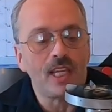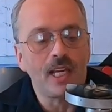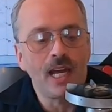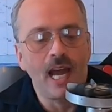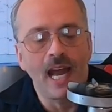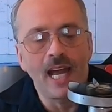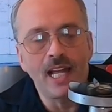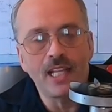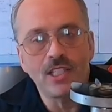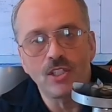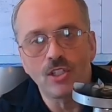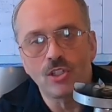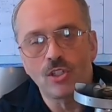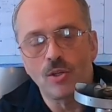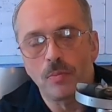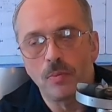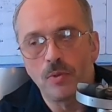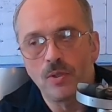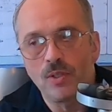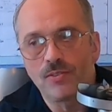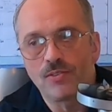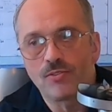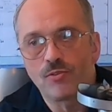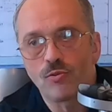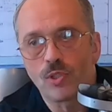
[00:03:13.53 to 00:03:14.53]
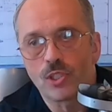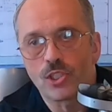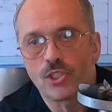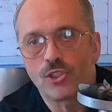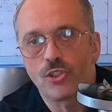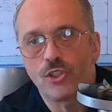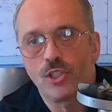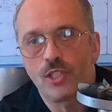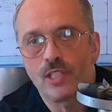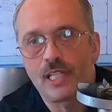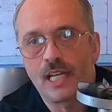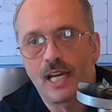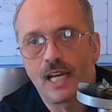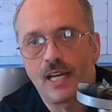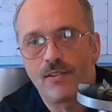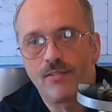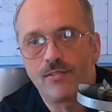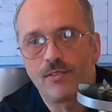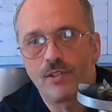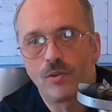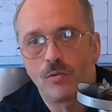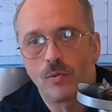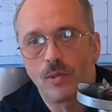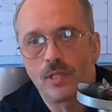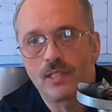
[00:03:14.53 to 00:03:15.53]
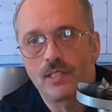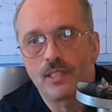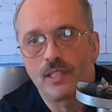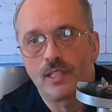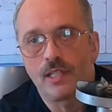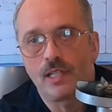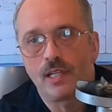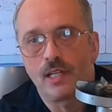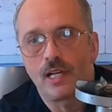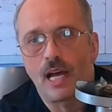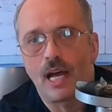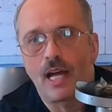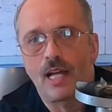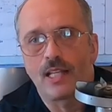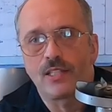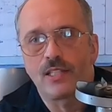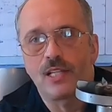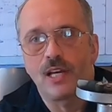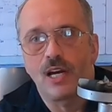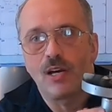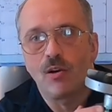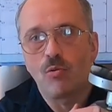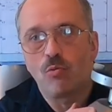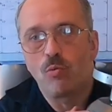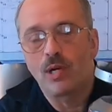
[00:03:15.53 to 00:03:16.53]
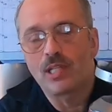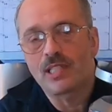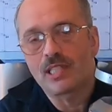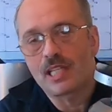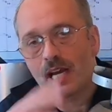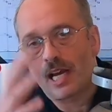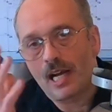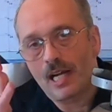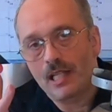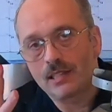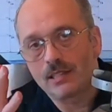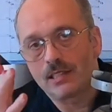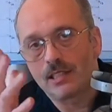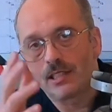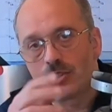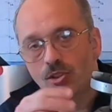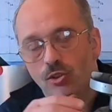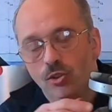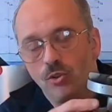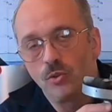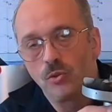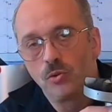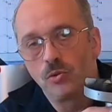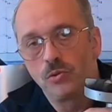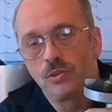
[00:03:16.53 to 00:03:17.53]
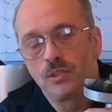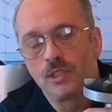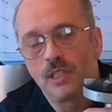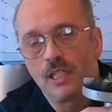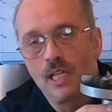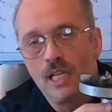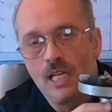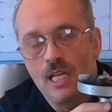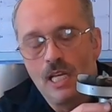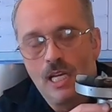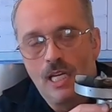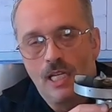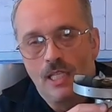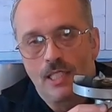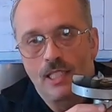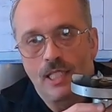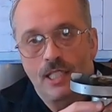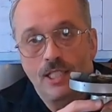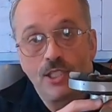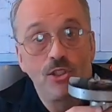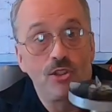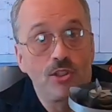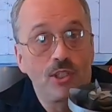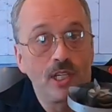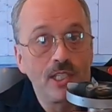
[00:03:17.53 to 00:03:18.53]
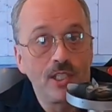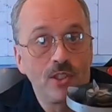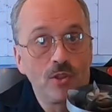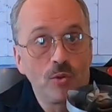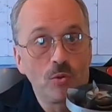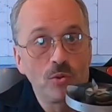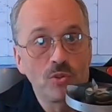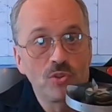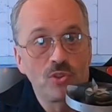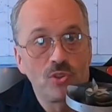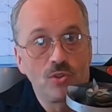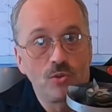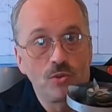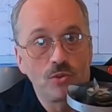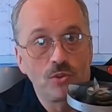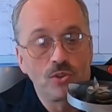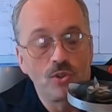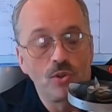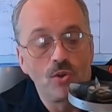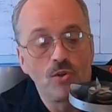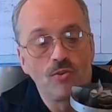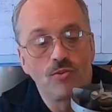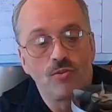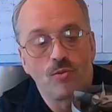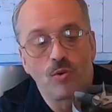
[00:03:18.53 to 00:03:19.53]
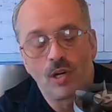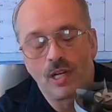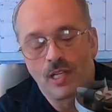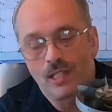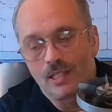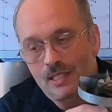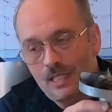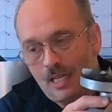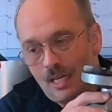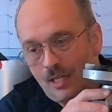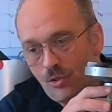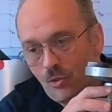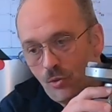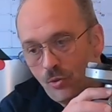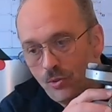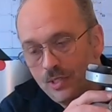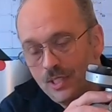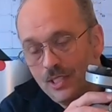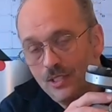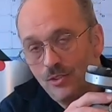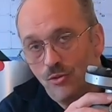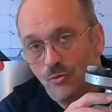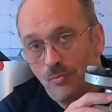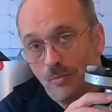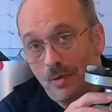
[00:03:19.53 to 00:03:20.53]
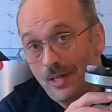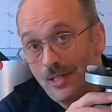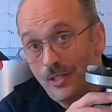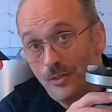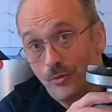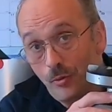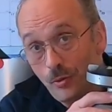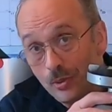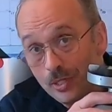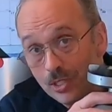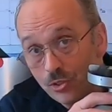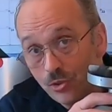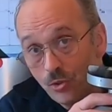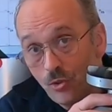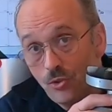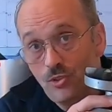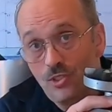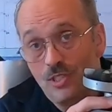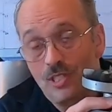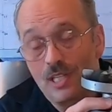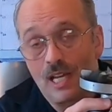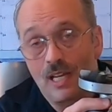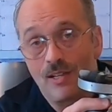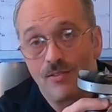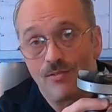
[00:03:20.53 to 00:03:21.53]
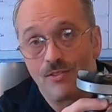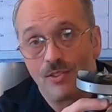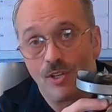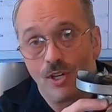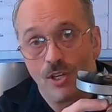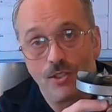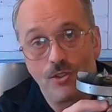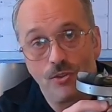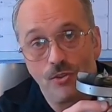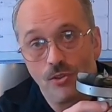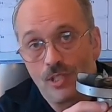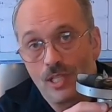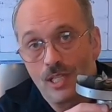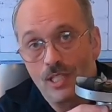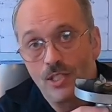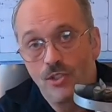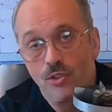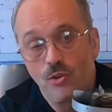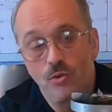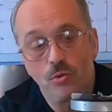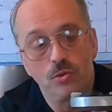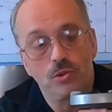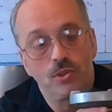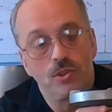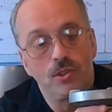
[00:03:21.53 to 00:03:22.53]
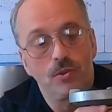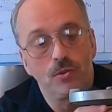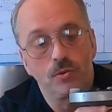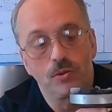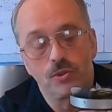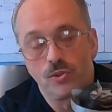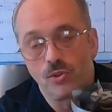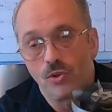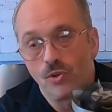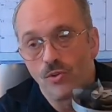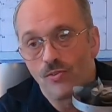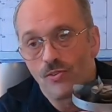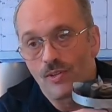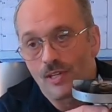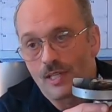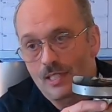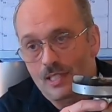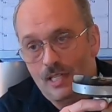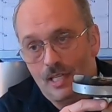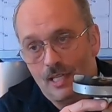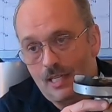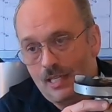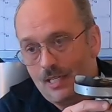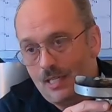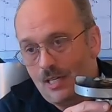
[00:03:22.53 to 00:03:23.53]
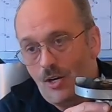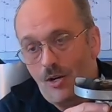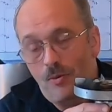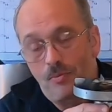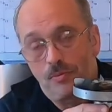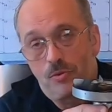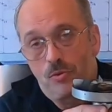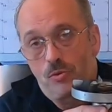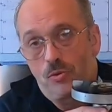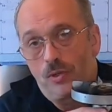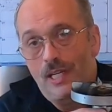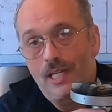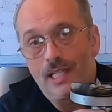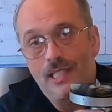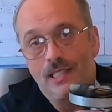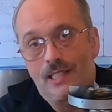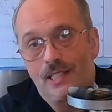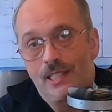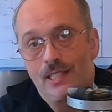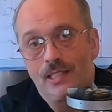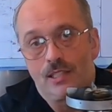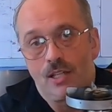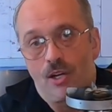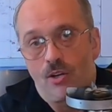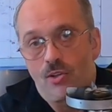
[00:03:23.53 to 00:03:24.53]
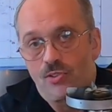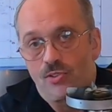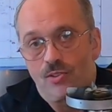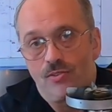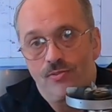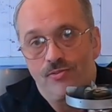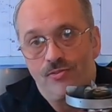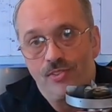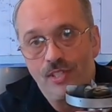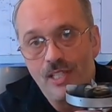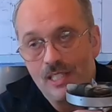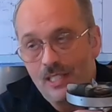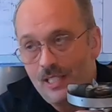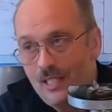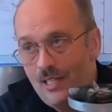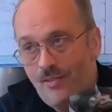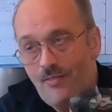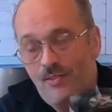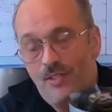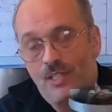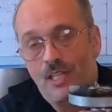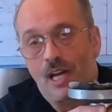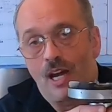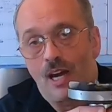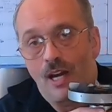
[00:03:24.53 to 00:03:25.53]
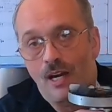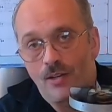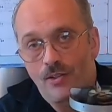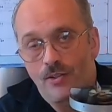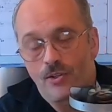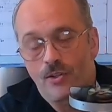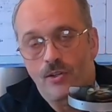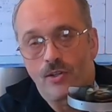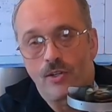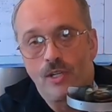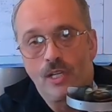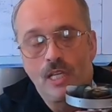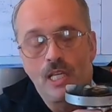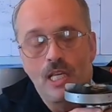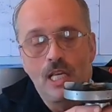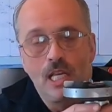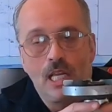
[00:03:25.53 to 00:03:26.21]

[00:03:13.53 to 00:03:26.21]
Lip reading: I had a couple of questions. I have one at what altitude then you can use the stove. Well, according to my research that I've done, you can use the stove up to 18,000 feet, even higher.